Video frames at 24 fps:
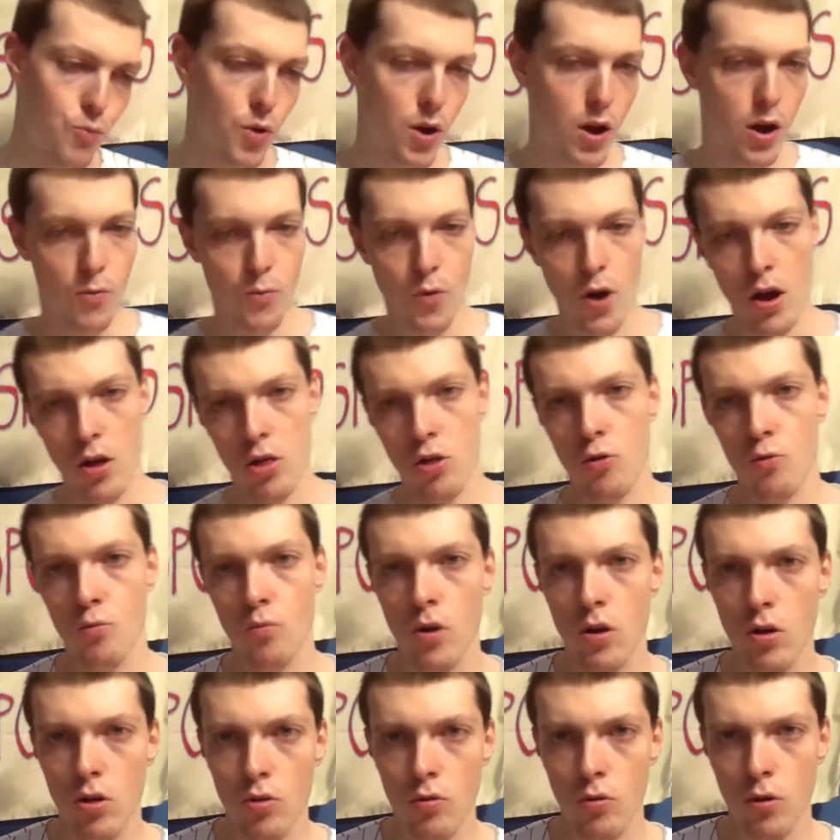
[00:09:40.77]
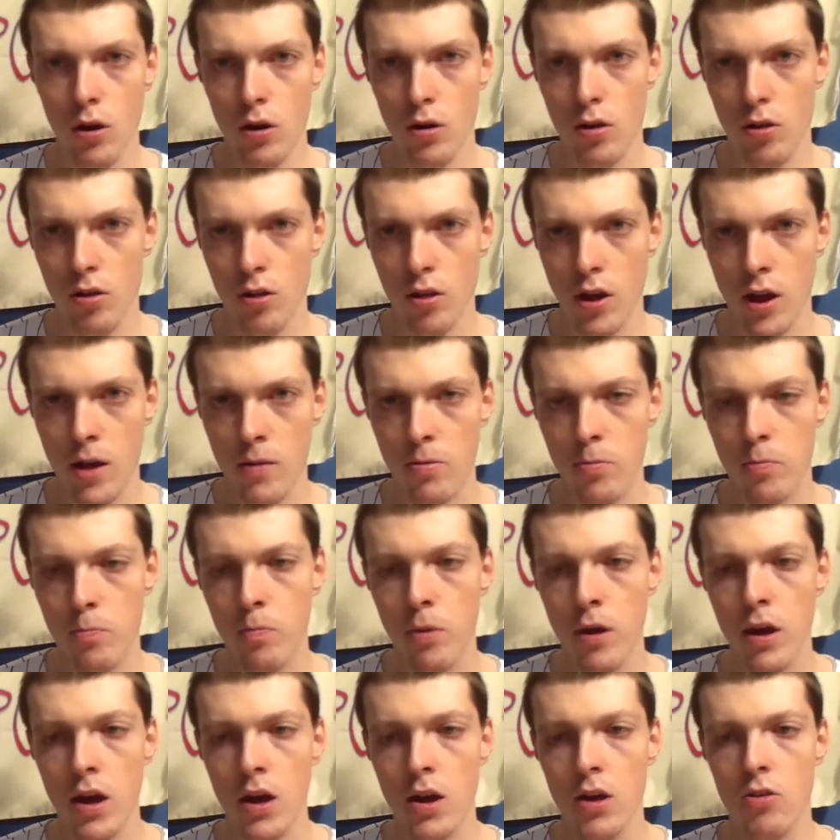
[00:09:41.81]
roster resource
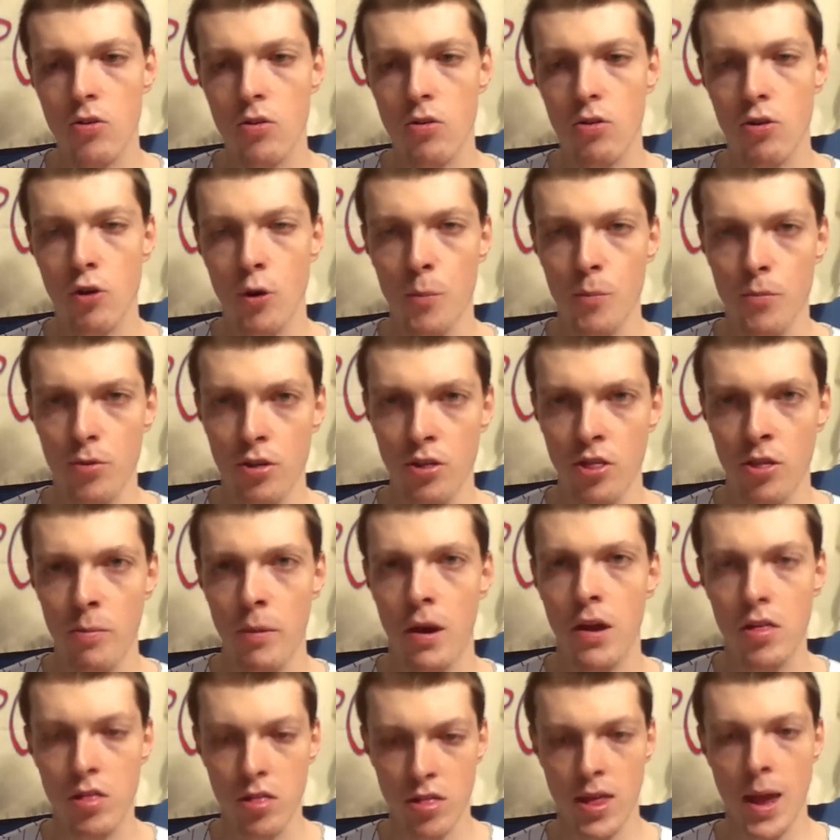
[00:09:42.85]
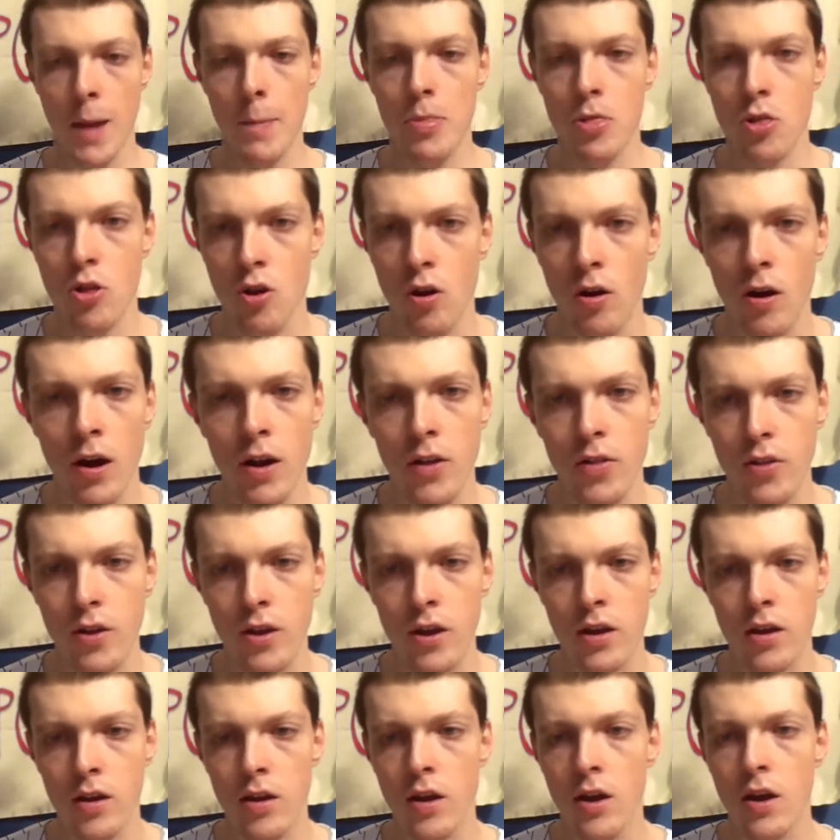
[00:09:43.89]
page in terms of the Mets depth chart,
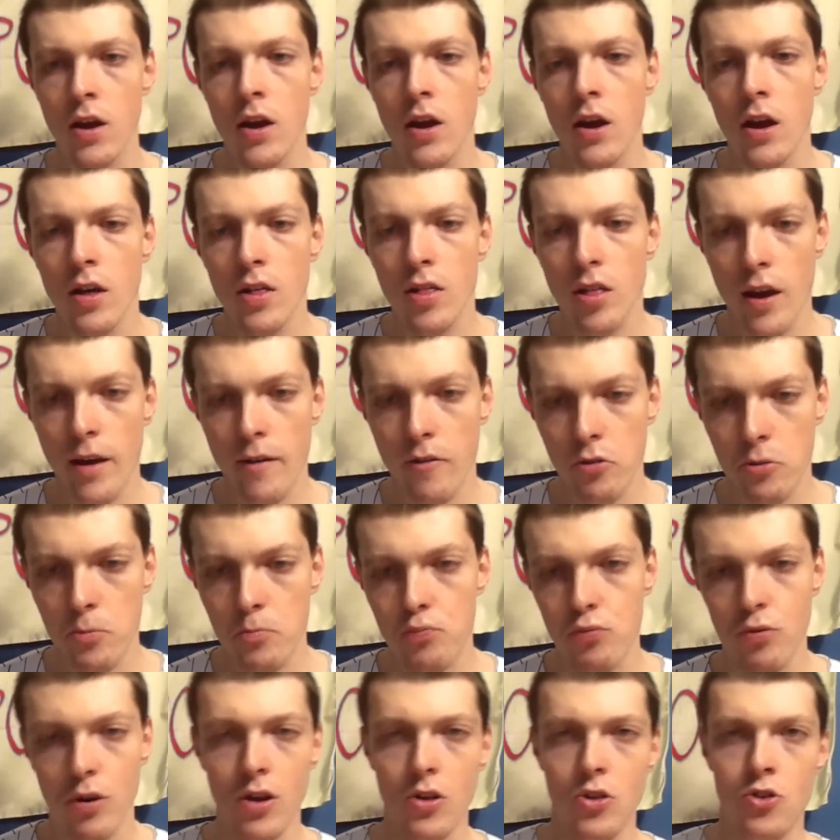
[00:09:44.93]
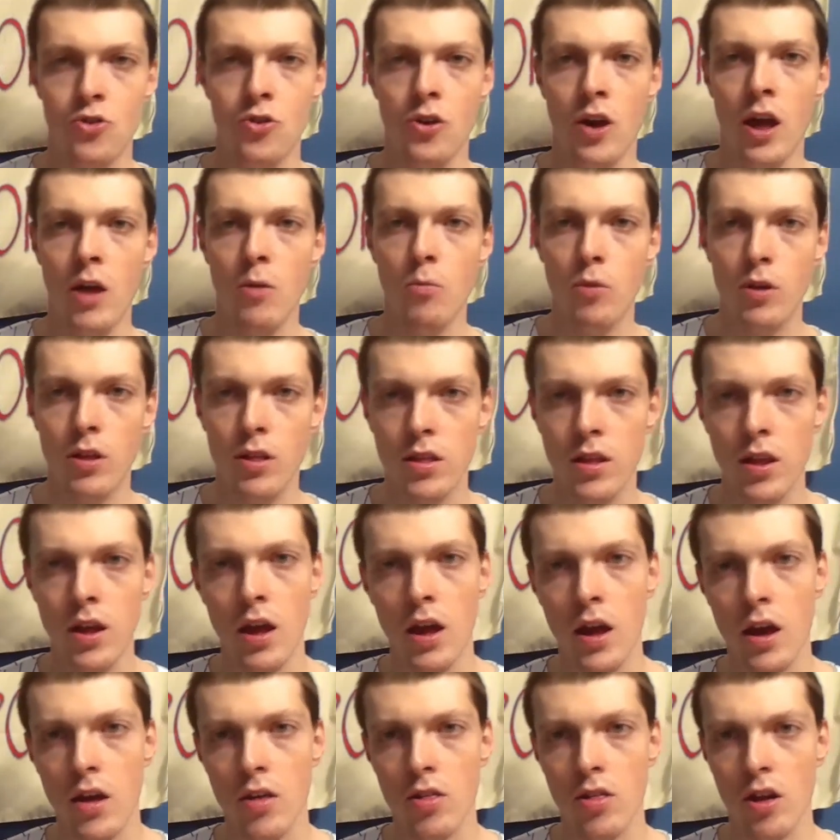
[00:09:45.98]
the bridge to Edwin
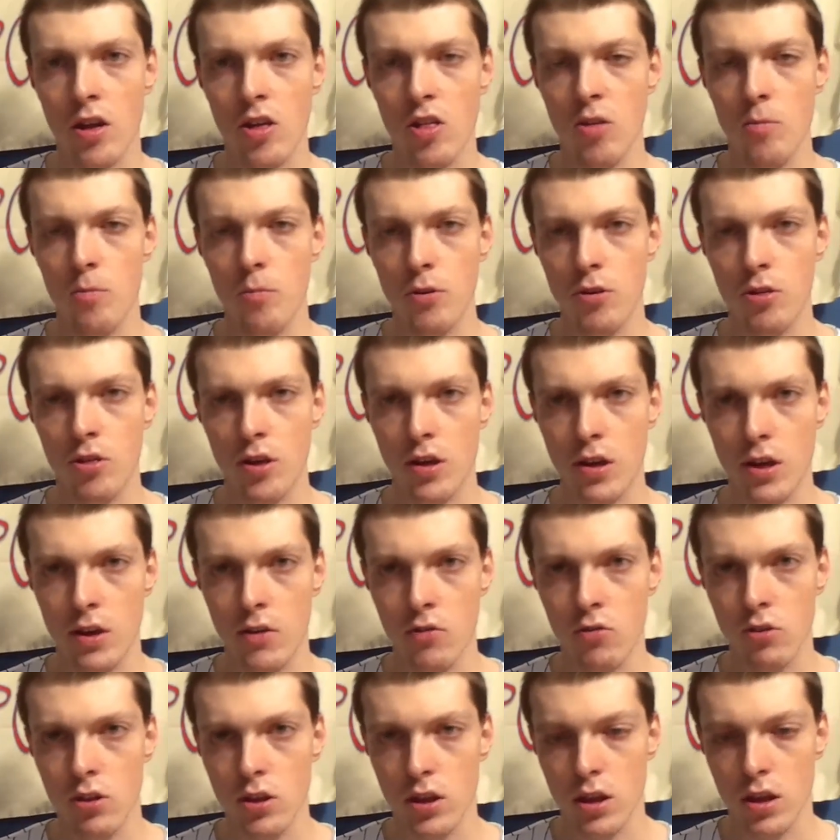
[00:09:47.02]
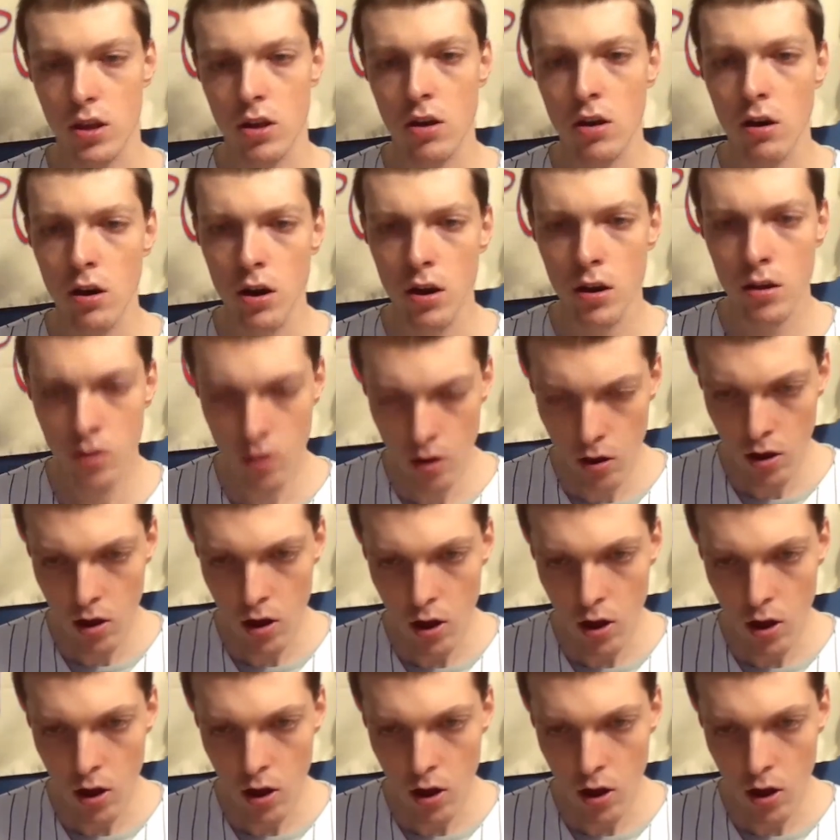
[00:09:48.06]
Diaz isn't particularly good.